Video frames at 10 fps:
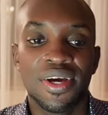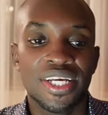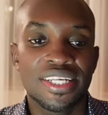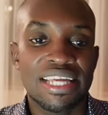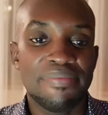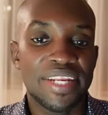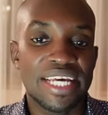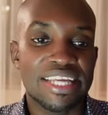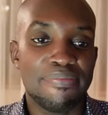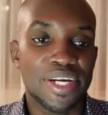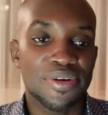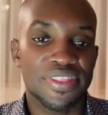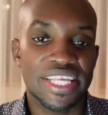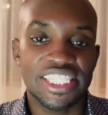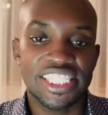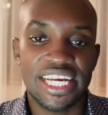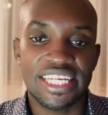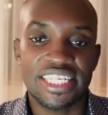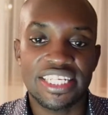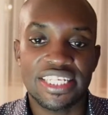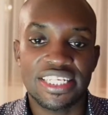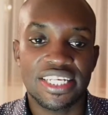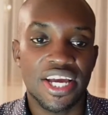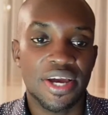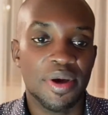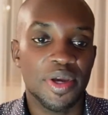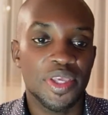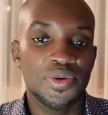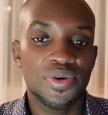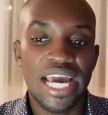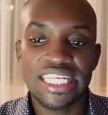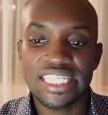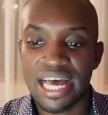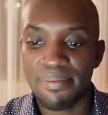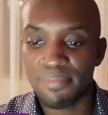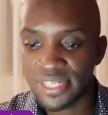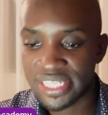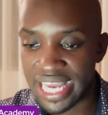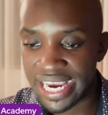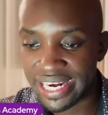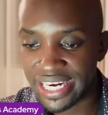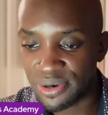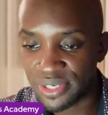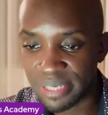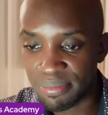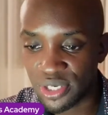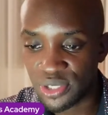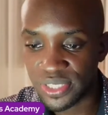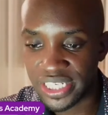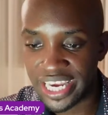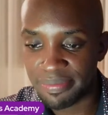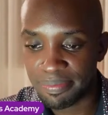Something has happened on the chat. You guys are most likely not able to type.